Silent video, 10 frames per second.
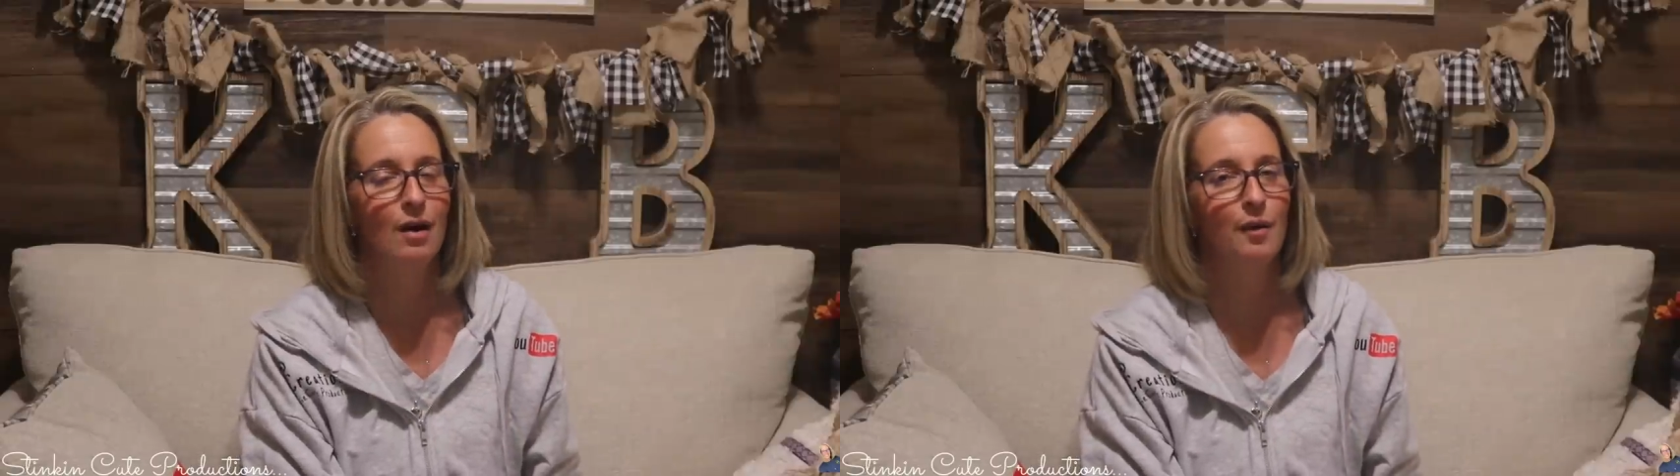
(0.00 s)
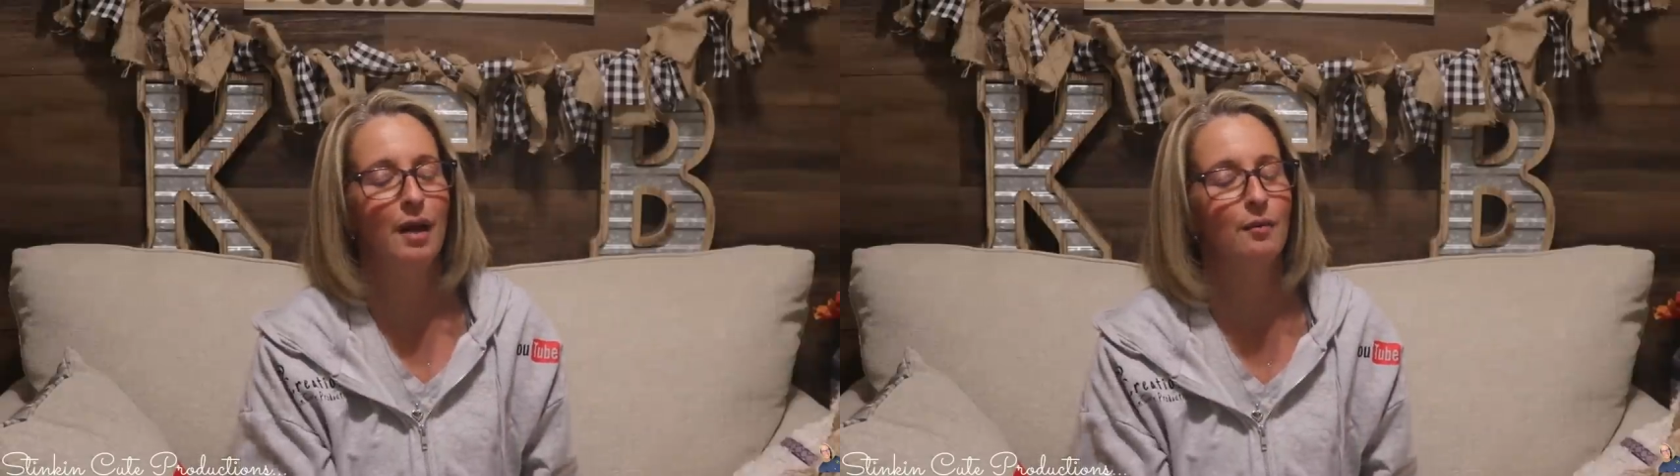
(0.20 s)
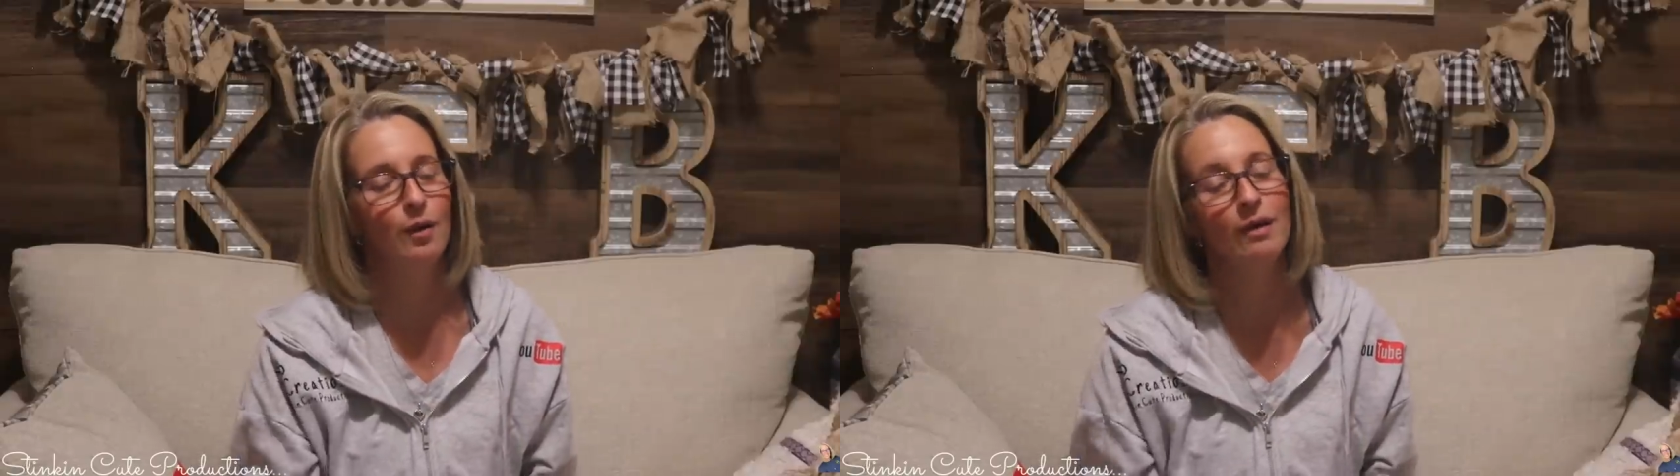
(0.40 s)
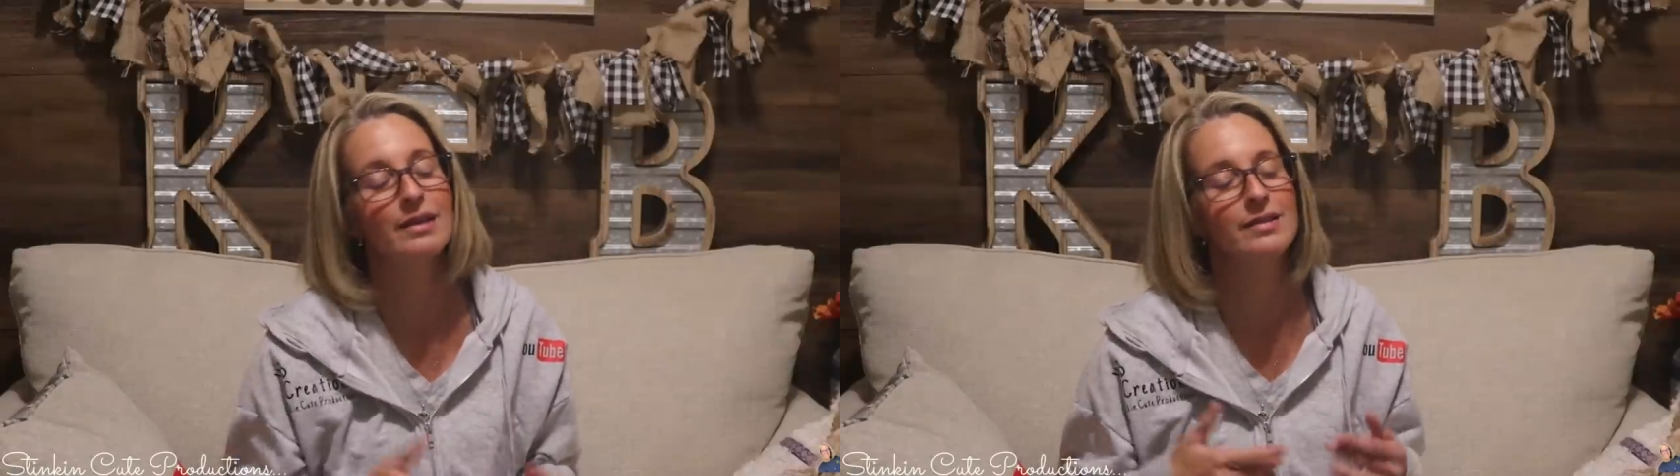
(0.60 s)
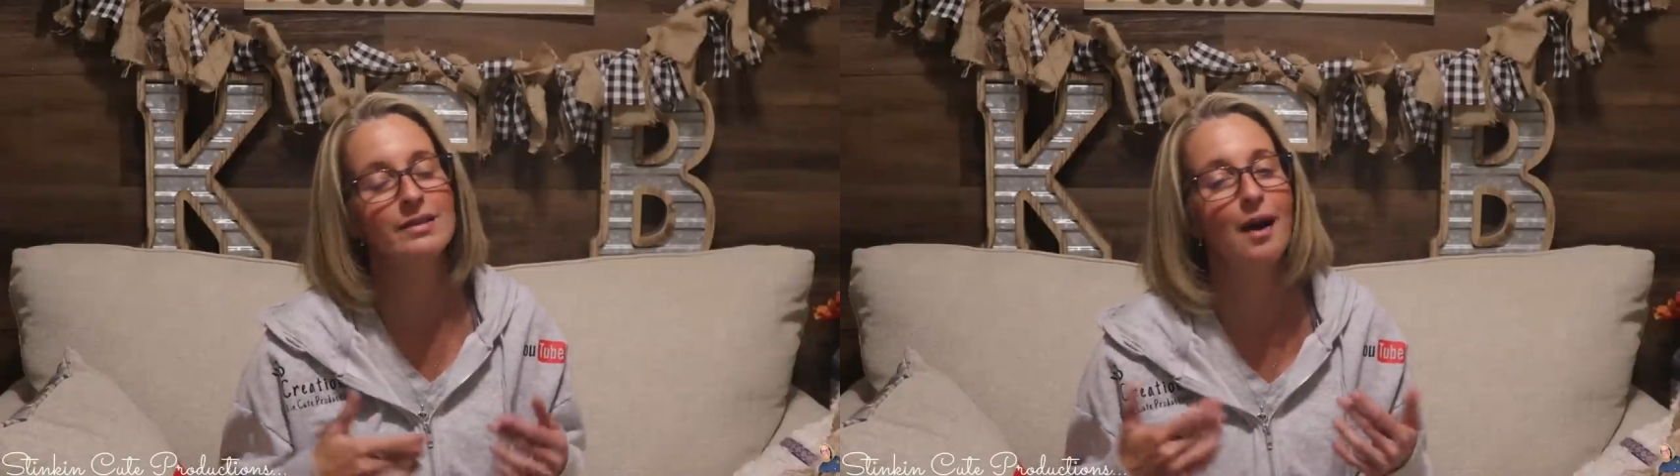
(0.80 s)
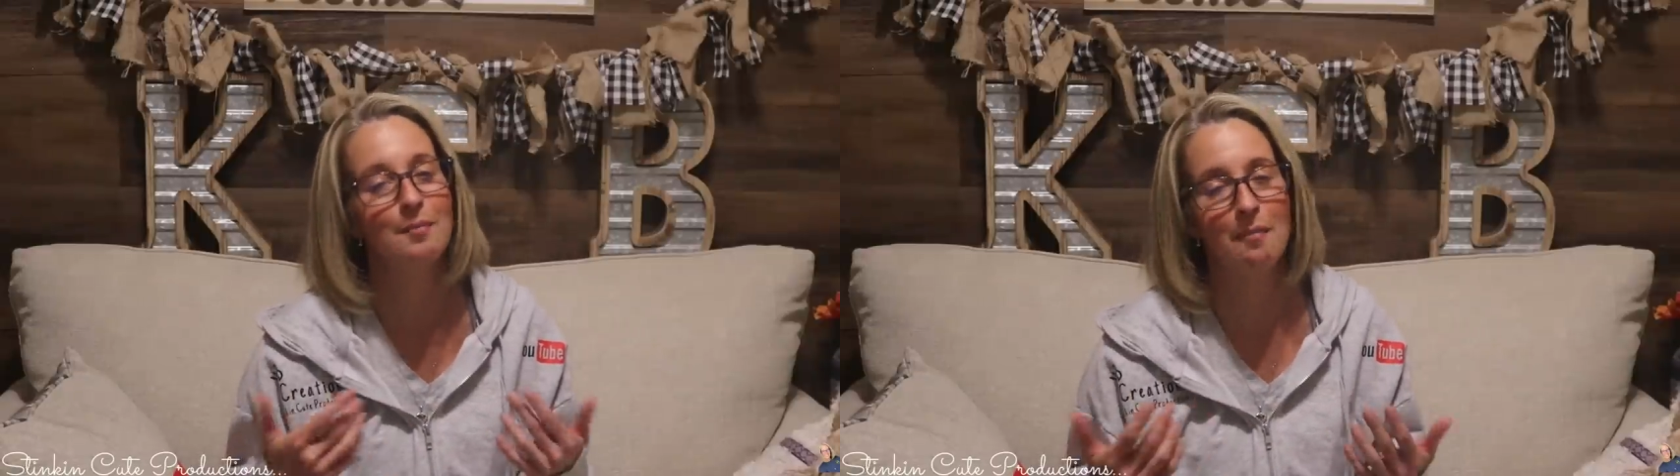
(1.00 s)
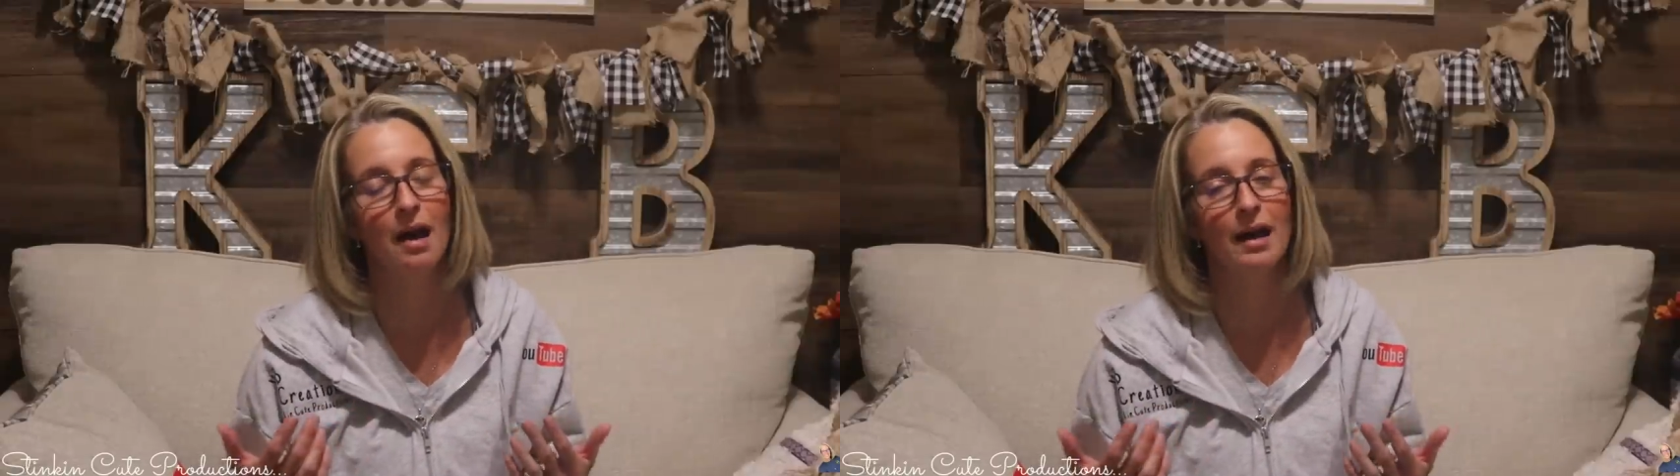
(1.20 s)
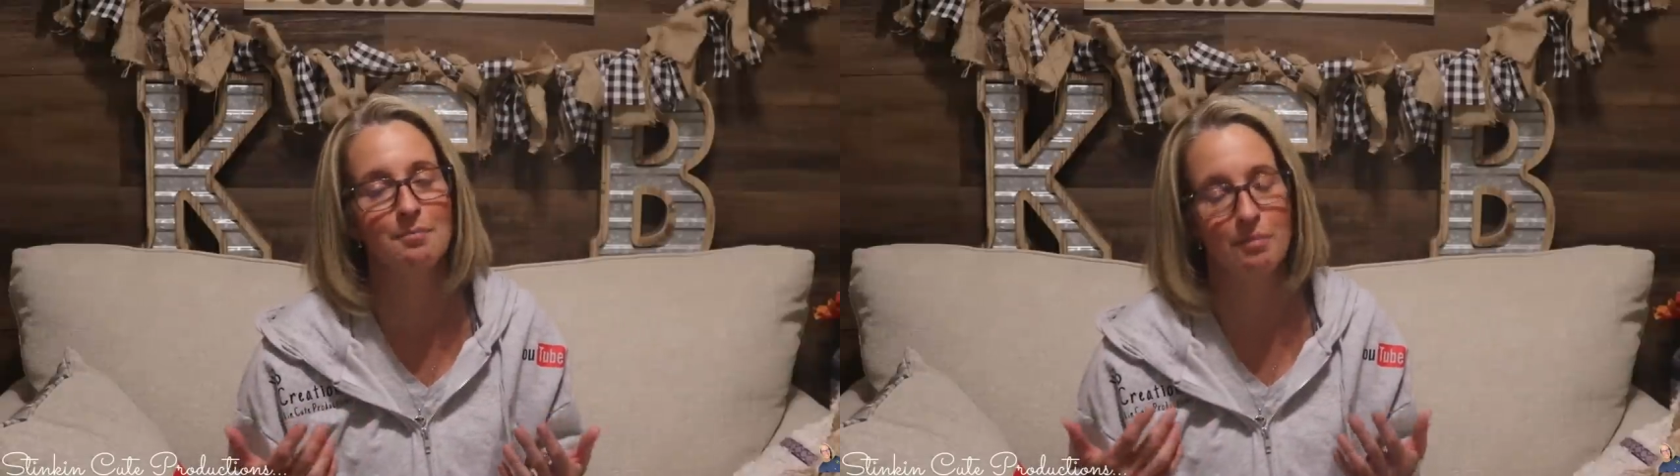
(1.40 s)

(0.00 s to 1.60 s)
Okay, well, it's not mine,